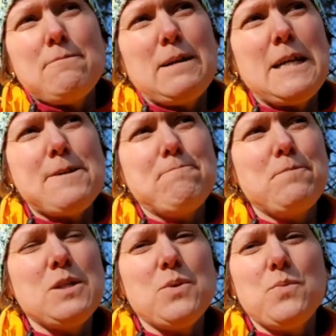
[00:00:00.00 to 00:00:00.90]
But yeah,
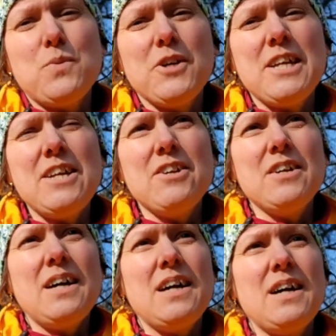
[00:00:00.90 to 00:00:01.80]
So we're
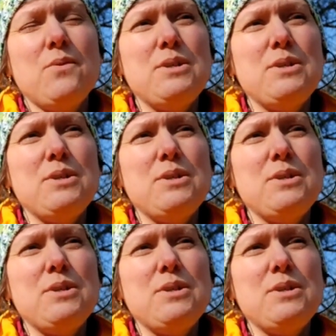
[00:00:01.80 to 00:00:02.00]
here.